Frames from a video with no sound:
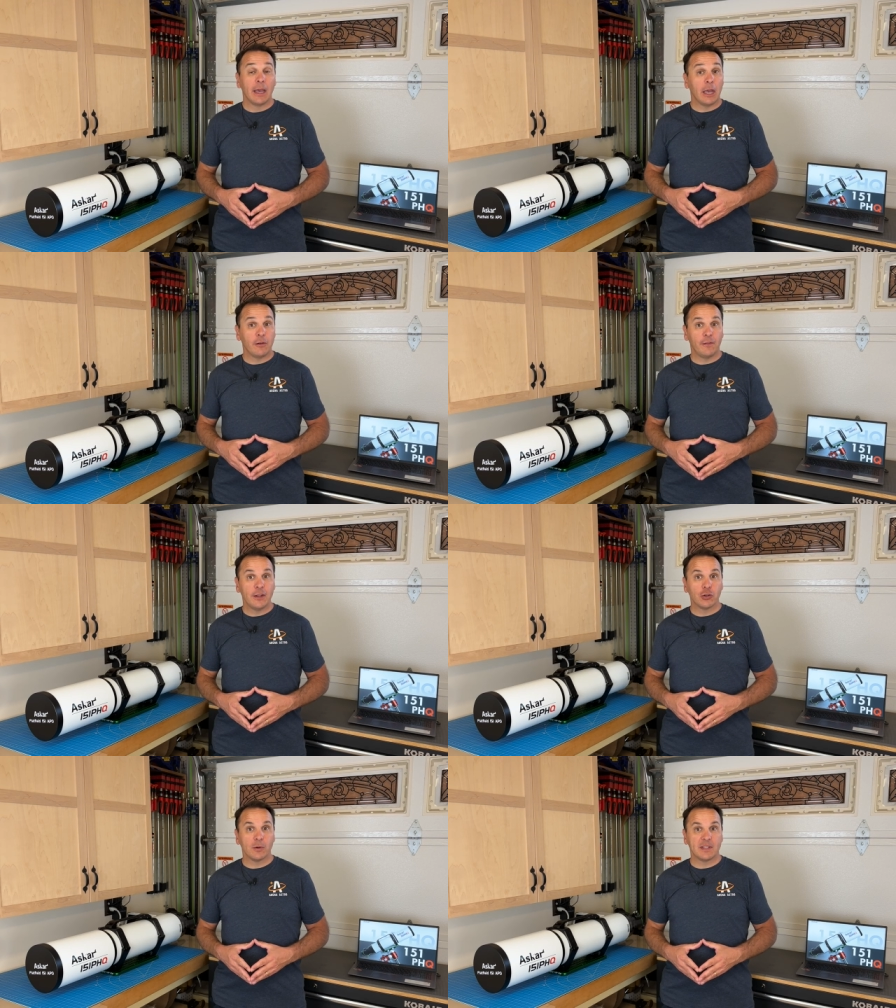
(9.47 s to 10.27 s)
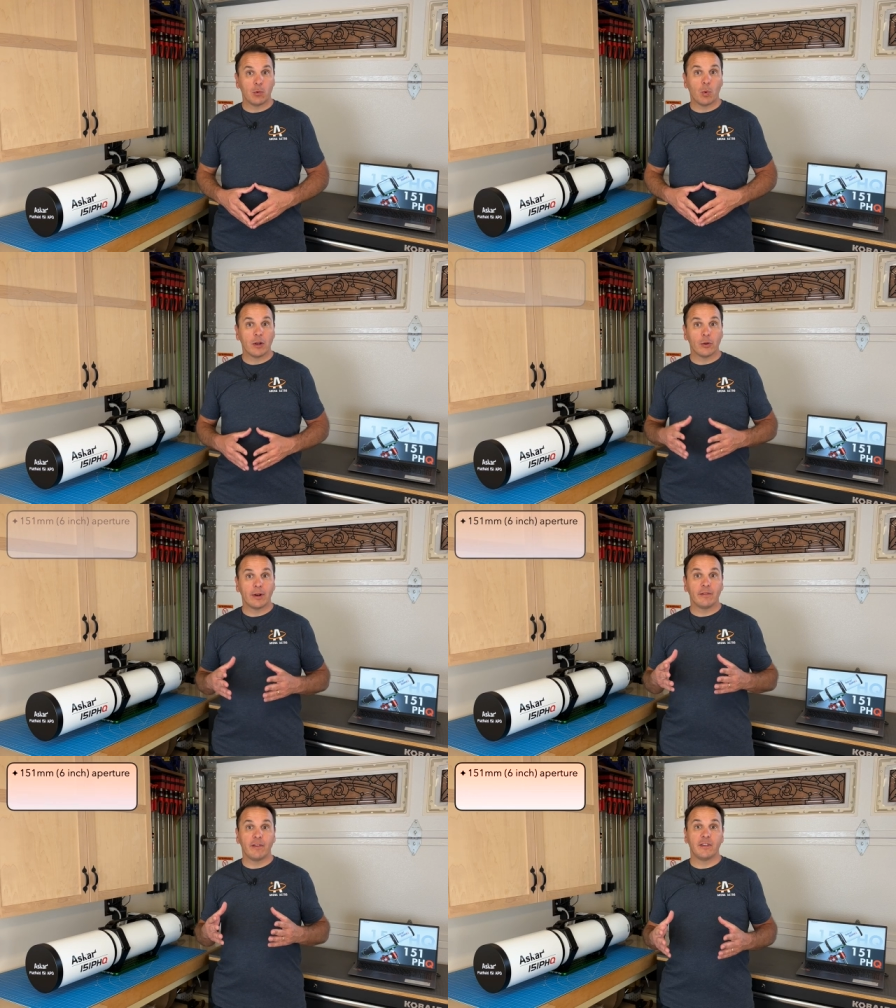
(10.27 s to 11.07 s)
It features a
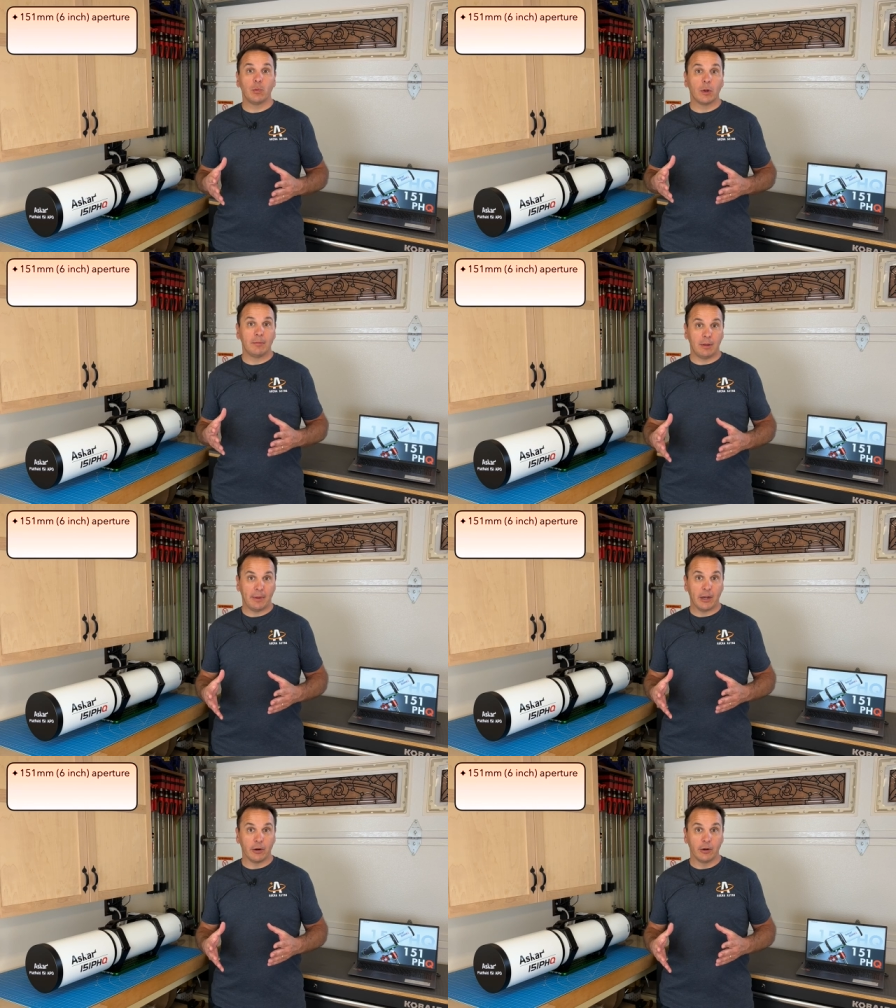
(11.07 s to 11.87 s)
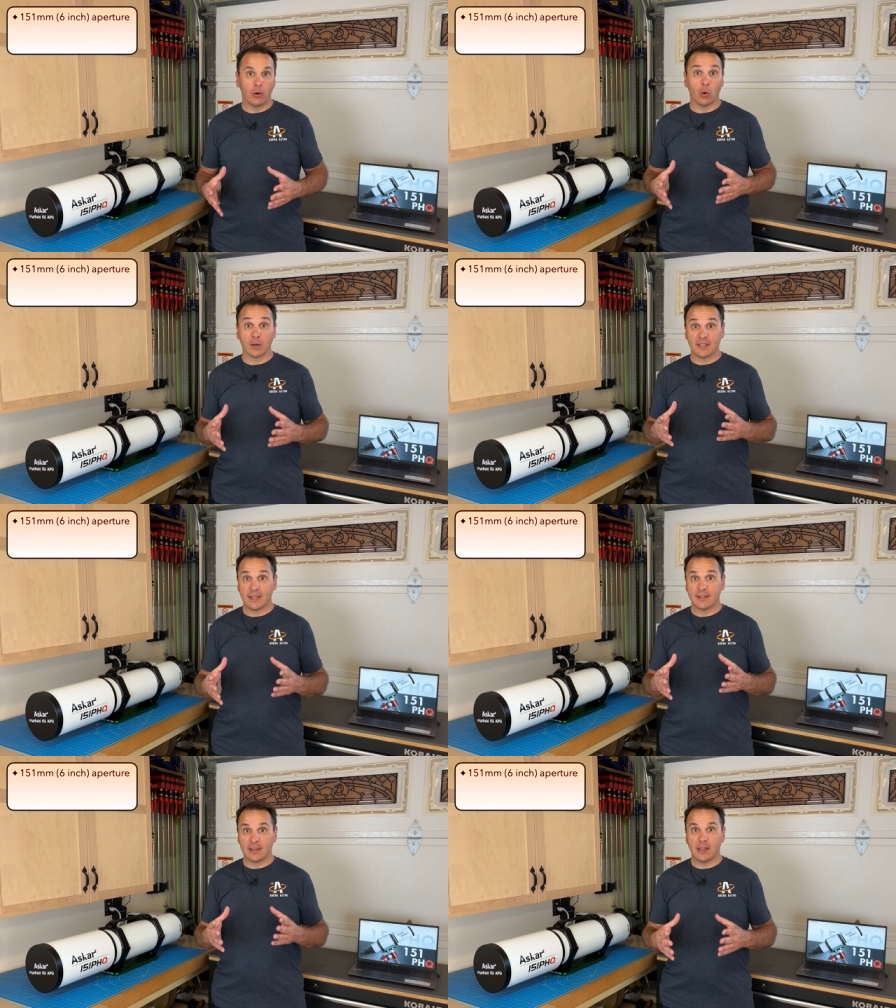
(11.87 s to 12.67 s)
151mm or
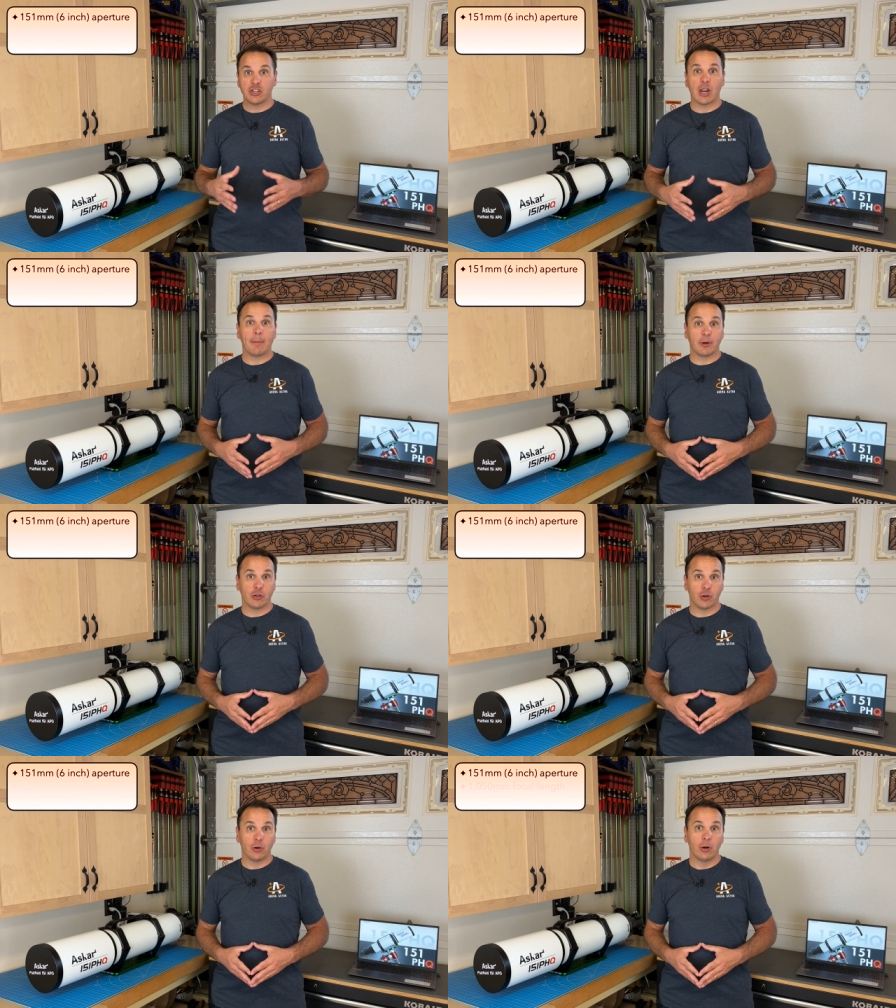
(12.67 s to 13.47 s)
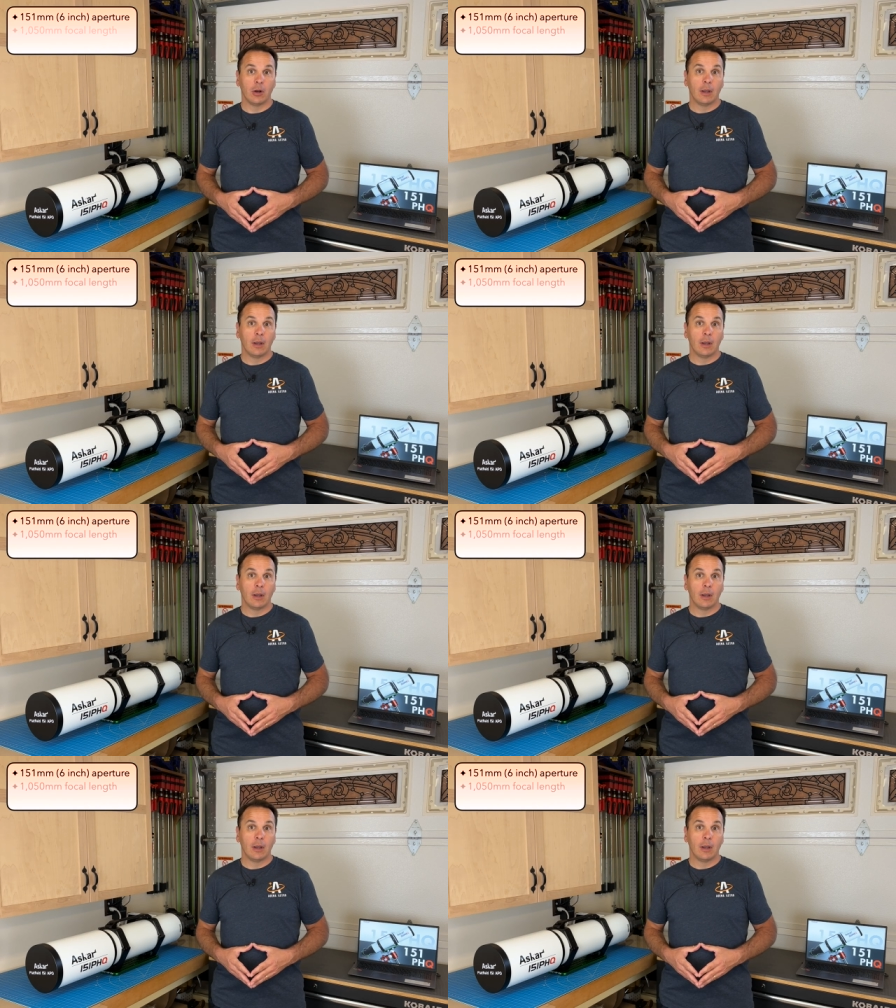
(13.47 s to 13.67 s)
6-inch aperture